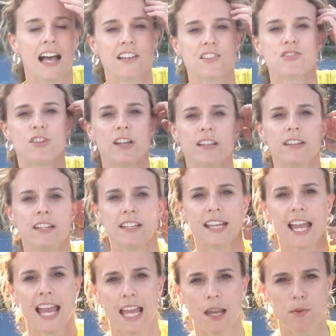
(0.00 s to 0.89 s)

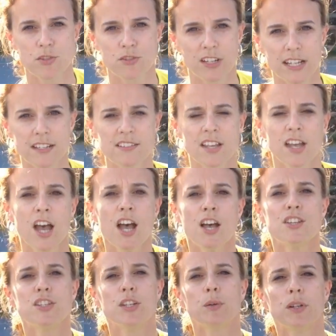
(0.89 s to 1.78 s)
strengthening your hamstrings.
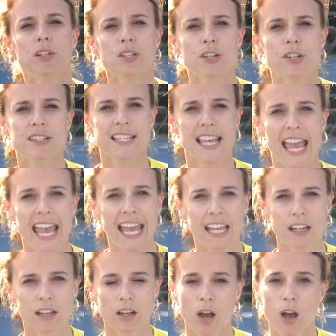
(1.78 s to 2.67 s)
So you want to do
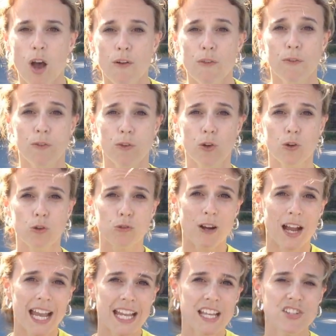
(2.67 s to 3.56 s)
10
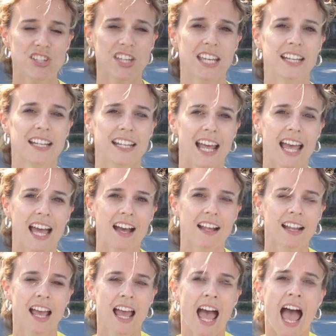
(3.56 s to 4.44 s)
full range in and
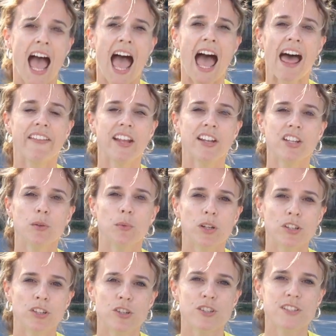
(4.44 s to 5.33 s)
out, and then you
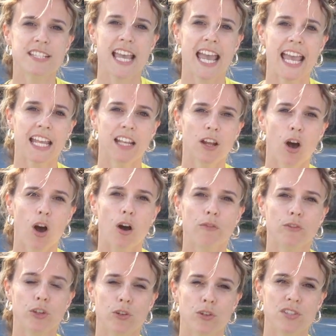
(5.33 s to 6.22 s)
want to do 10
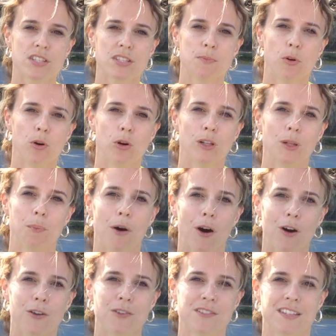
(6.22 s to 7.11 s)
of your smaller
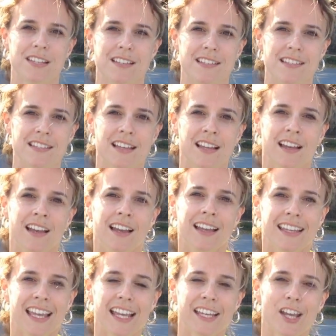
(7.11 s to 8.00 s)
pulses.
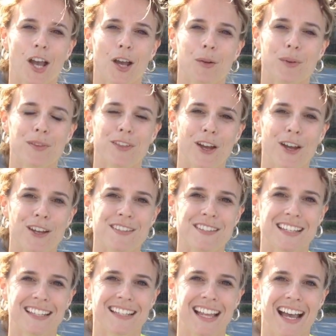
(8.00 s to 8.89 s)
Get going with
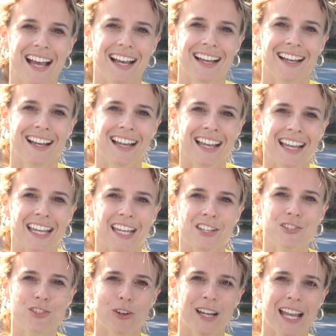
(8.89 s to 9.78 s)
those and
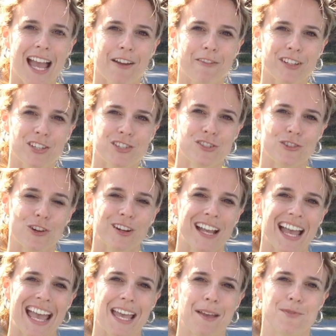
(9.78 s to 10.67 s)
enjoy having
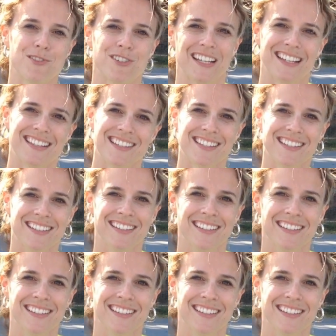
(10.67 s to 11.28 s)
stronger hamstrings.